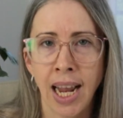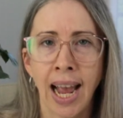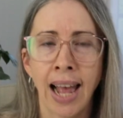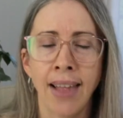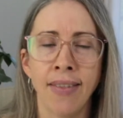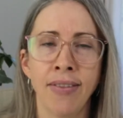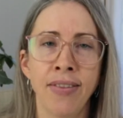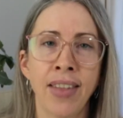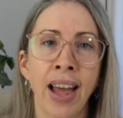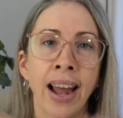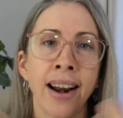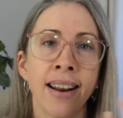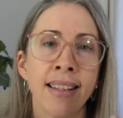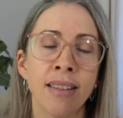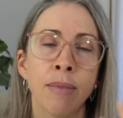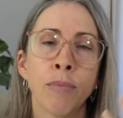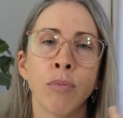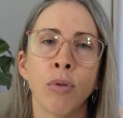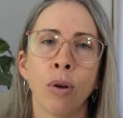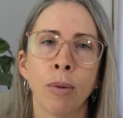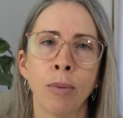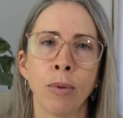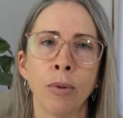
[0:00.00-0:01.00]
and that is a
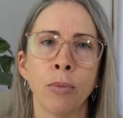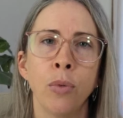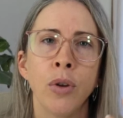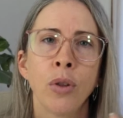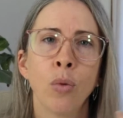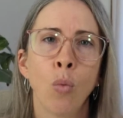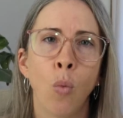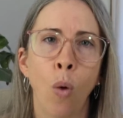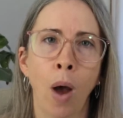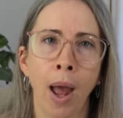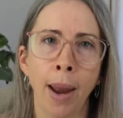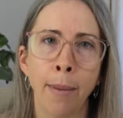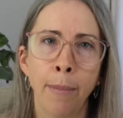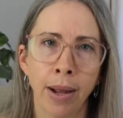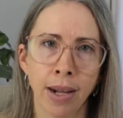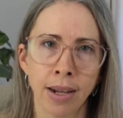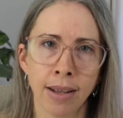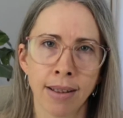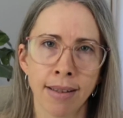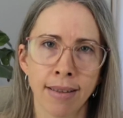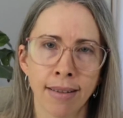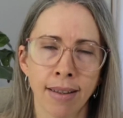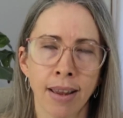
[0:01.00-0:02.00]
problem with white
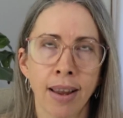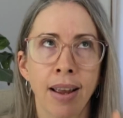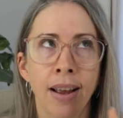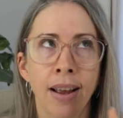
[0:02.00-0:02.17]
balance.